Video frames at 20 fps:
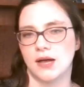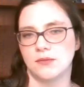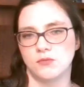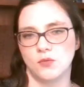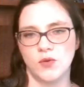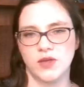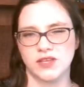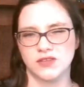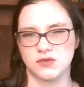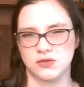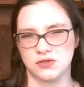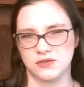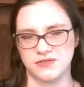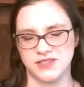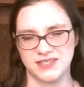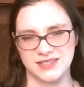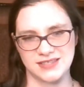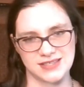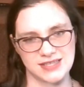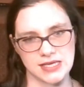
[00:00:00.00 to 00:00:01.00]
We can sort of
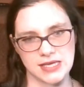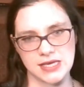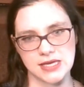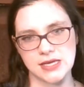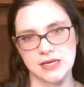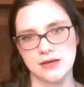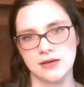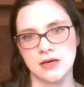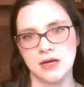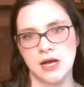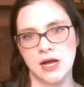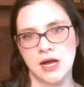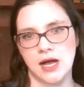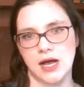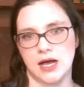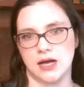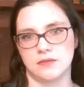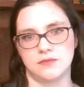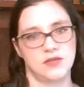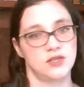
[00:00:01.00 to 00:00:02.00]
see,
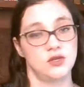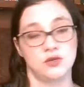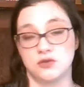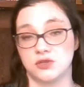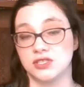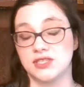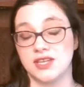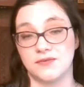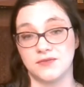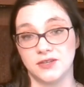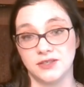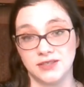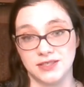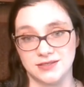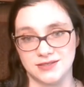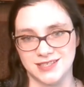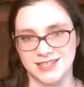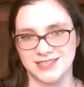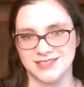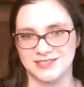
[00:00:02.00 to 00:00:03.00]
and you can definitely
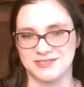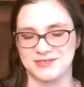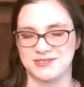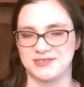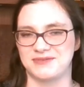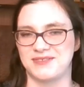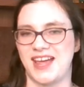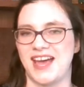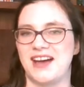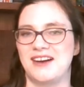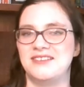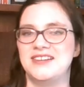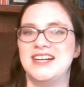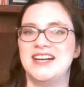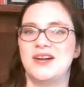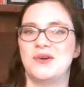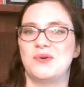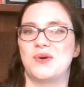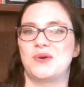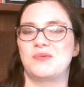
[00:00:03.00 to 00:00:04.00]
see it sort of now,
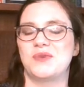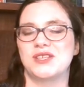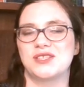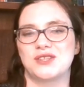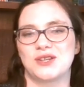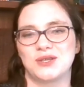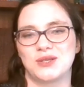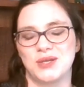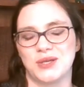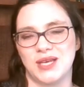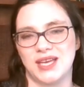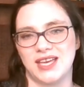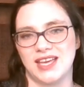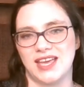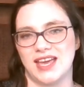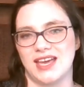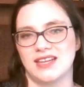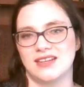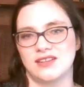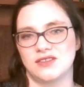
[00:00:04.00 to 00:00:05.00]
when we start looking
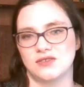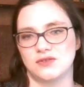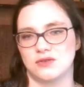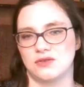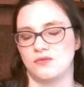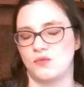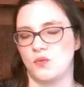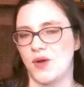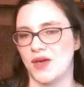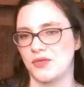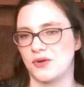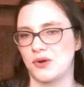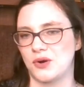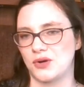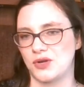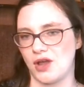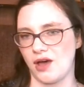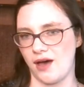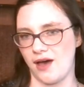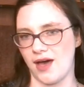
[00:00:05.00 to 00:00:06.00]
at sort of whether or
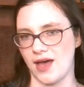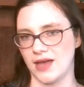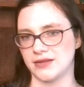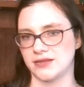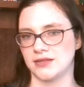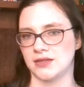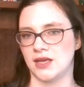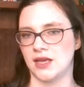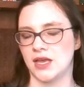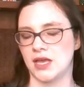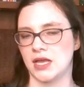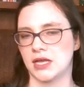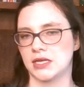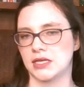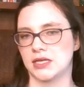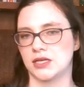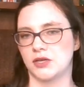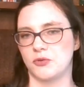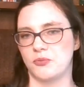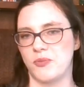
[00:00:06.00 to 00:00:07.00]
not
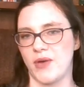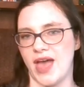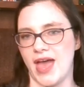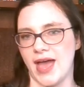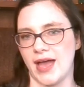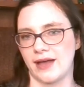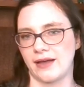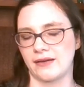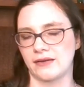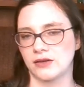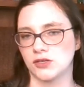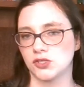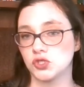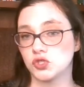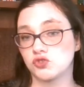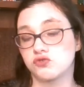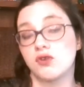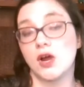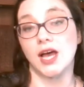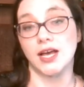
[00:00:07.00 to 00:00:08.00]
Quebec
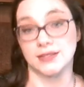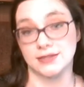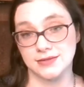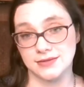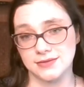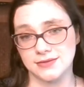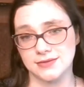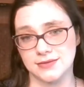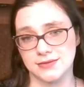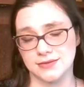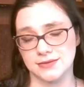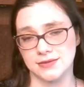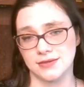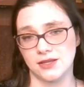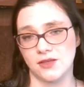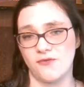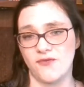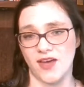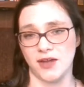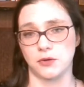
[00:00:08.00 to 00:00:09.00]
trusts
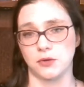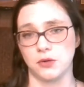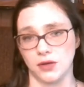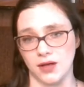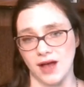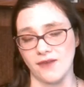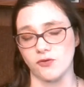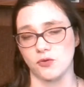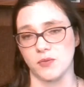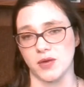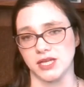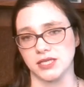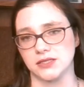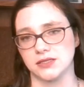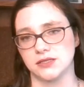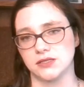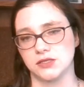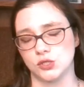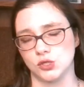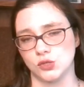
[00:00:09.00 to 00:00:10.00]
the federal government
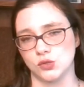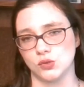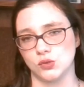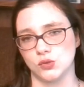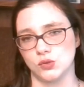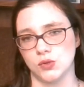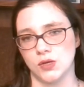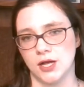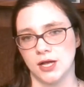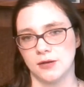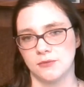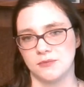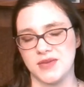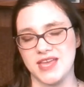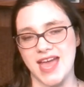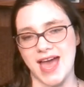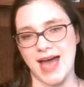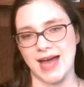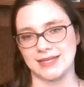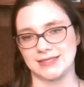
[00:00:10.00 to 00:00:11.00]
to
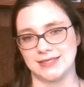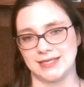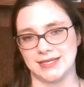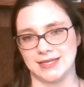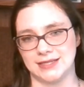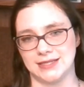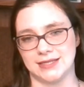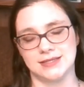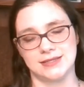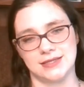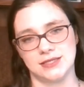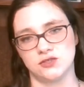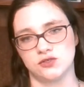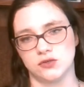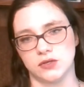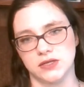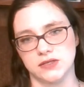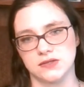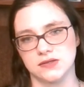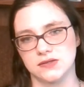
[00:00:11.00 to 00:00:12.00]
be acting in its
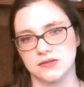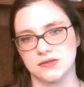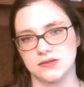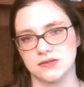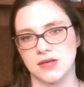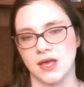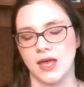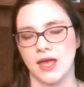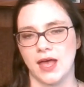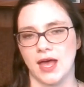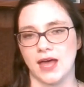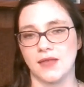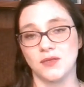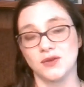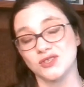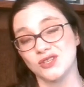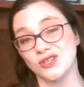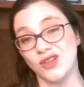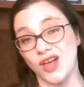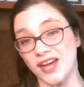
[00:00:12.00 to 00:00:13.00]
interests. And
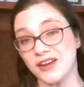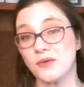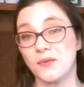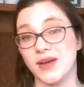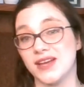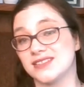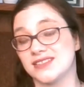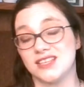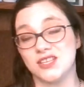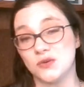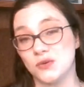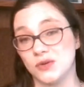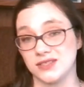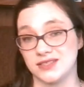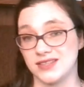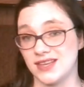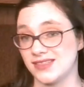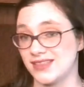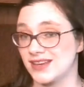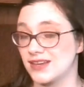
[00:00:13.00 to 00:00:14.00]
there's a lot of ways that you could
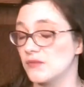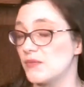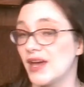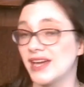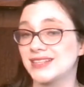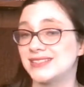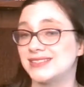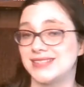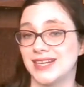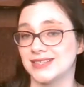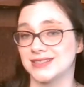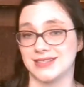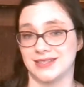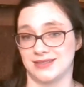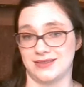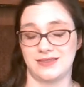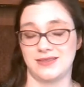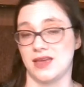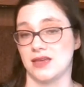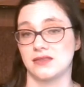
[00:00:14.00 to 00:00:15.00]
say that Quebec
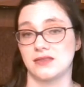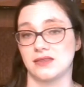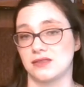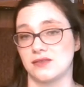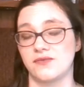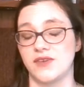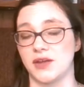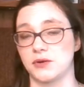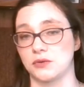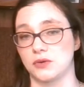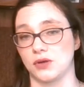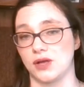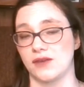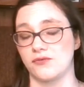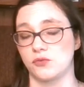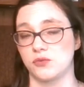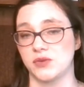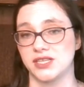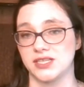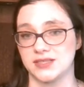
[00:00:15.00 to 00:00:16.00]
doesn't think that the federal
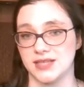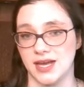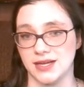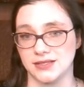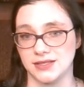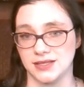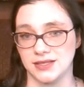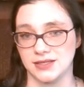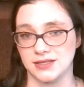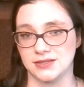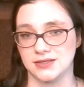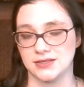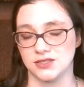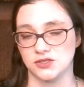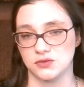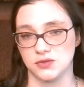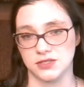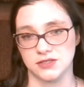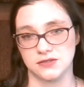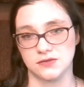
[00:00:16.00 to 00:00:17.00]
government is acting in its
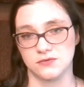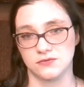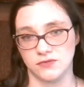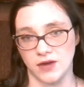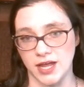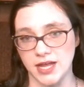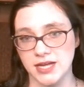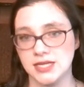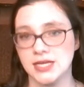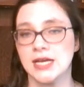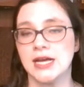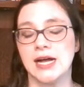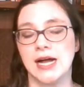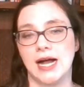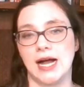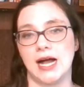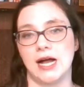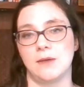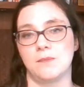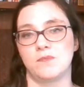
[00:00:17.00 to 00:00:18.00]
interest, right?
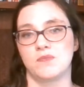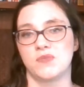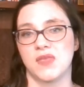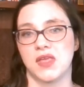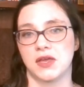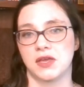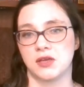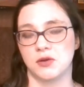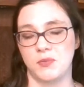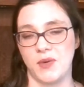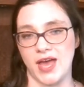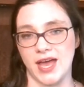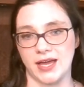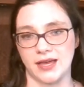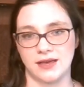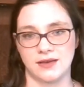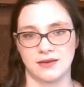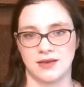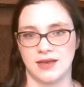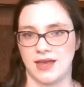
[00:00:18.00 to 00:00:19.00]
Quebec
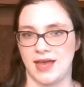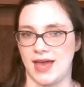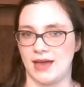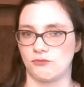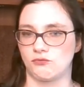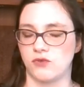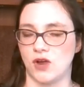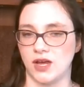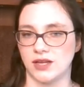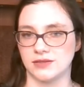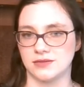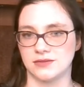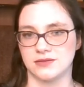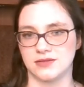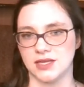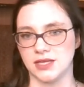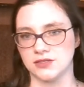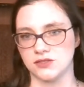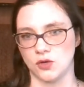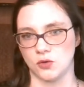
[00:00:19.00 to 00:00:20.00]
runs
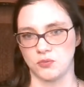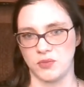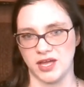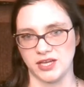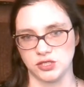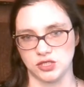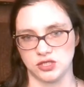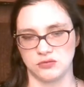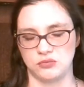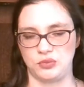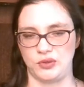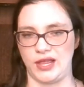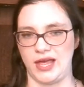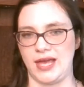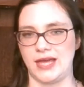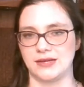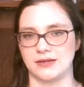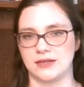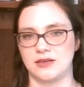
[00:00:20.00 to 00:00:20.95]
its own pension plan.